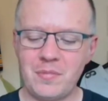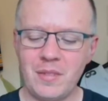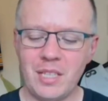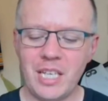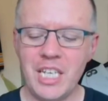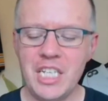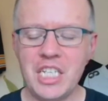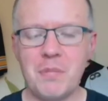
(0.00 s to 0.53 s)

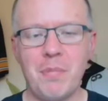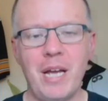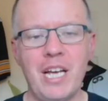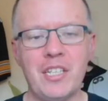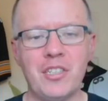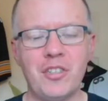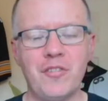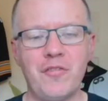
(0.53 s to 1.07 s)
He
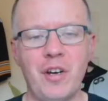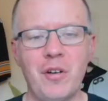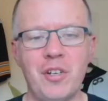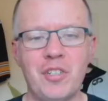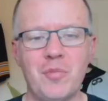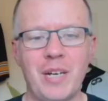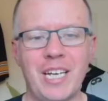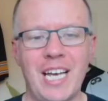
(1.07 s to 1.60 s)
displays good
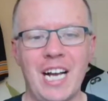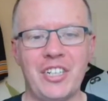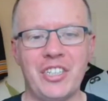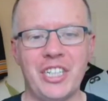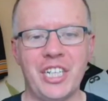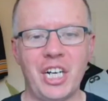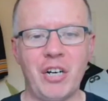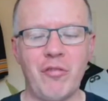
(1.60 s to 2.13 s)
focus when
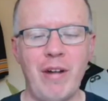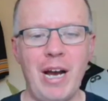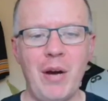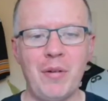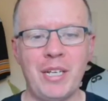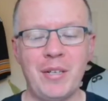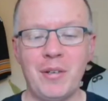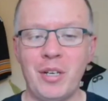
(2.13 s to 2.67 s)
catching in a
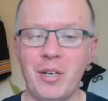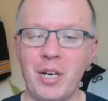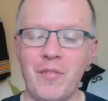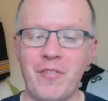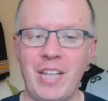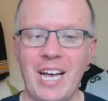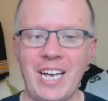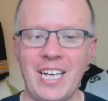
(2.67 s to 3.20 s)
crowd, going up for that